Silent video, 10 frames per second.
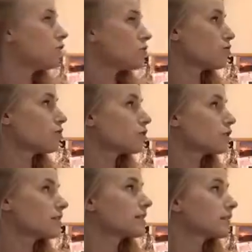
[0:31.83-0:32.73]
So in order
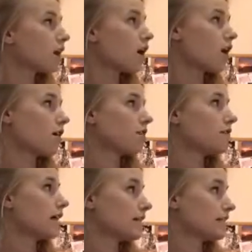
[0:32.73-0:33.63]
to
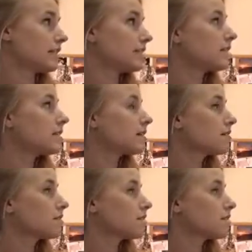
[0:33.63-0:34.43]
solve a system